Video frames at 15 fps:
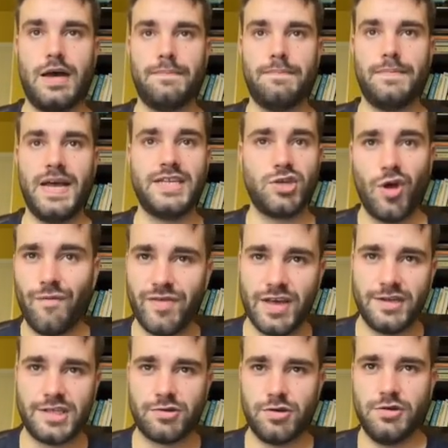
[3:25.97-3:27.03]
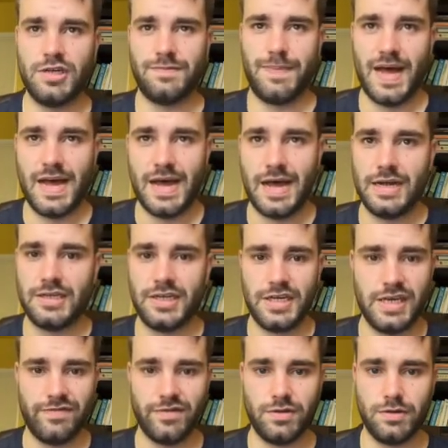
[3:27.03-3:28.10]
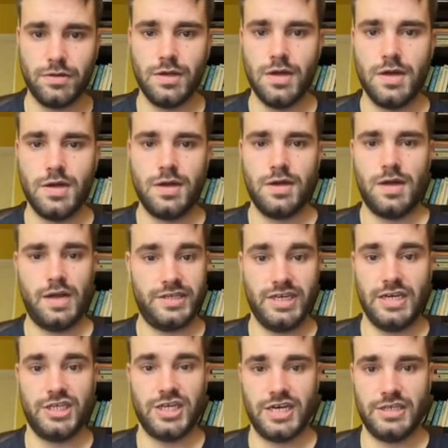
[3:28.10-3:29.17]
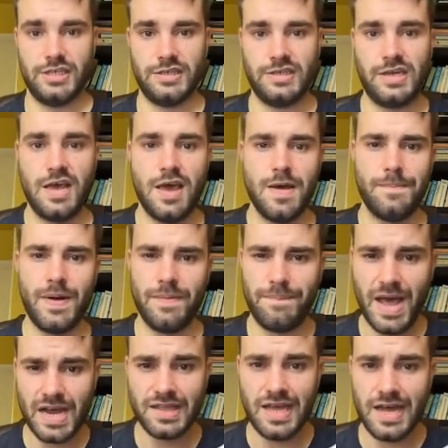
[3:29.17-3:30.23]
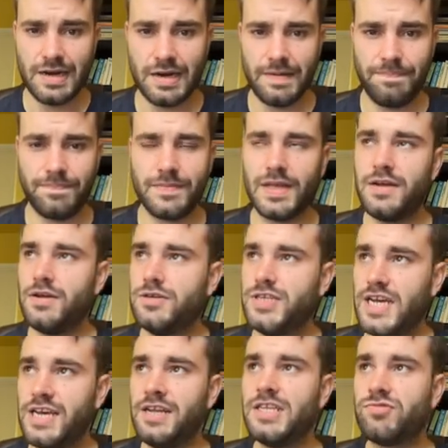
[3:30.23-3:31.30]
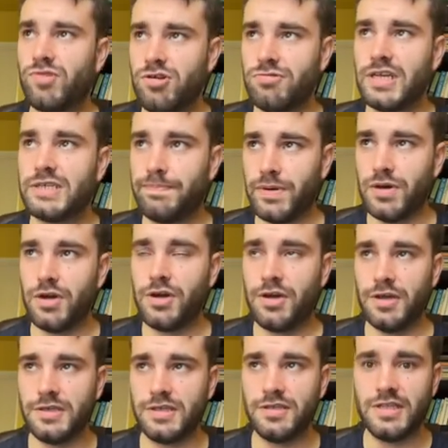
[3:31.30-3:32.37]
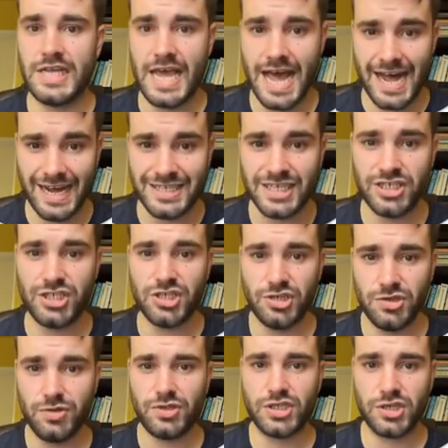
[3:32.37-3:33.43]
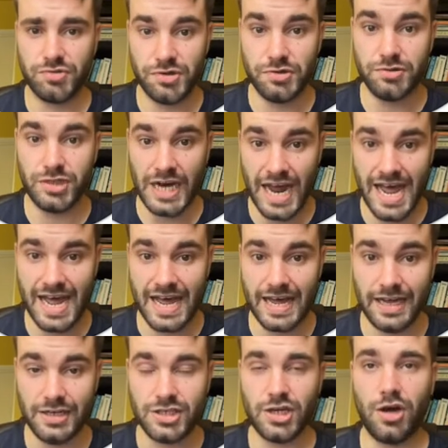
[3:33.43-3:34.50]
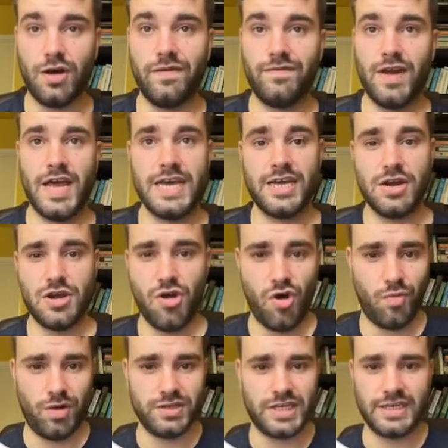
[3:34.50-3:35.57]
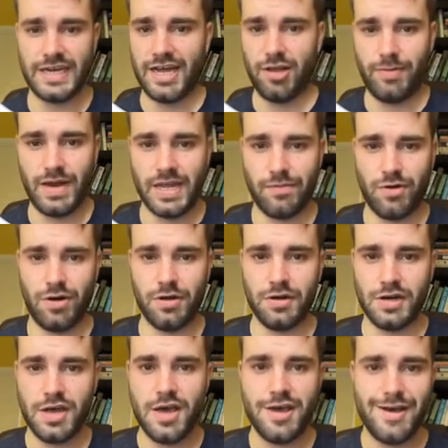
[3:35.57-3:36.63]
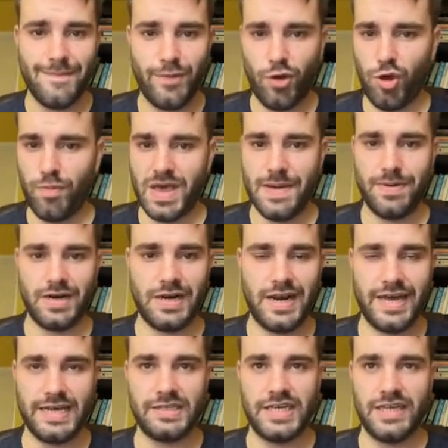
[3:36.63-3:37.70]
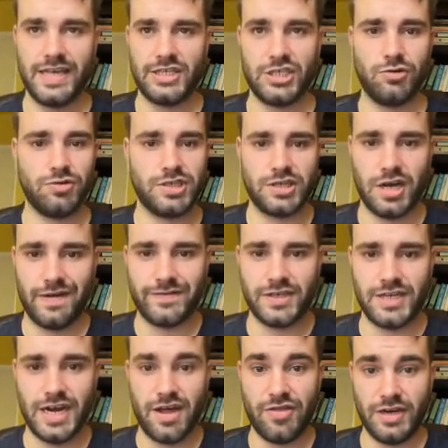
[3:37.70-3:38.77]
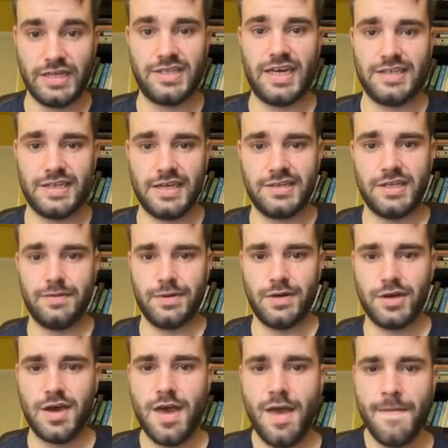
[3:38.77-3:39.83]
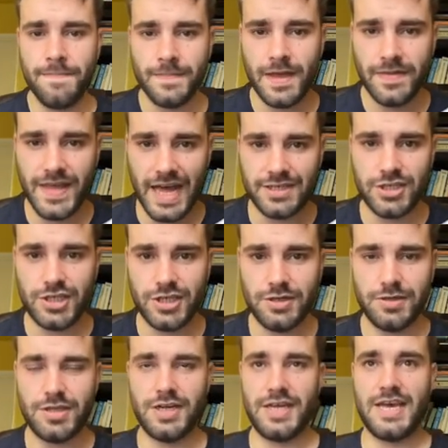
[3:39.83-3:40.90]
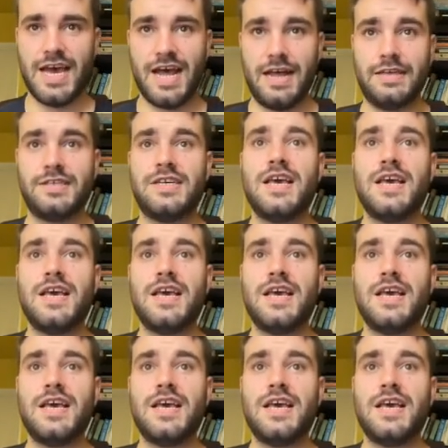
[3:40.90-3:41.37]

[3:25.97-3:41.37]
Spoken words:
It's obvious Scrooge is bad, evil, until he changes. But back then, Dickens wrote this book because the attitude Scrooge had of, not wanting to help anyone, poor people are lazy, they should all starve to death, and he says this in the book. The attitude that he has